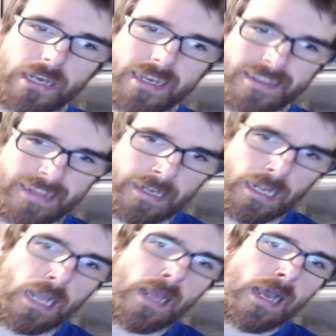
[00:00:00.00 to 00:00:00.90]
guys think
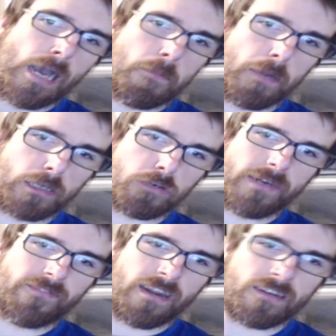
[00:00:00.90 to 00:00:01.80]
about
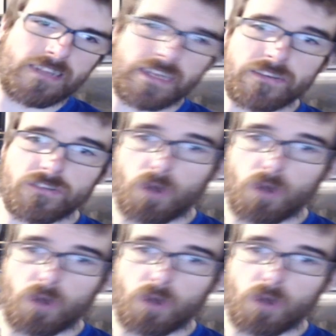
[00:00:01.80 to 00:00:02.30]
Street Fighter Six.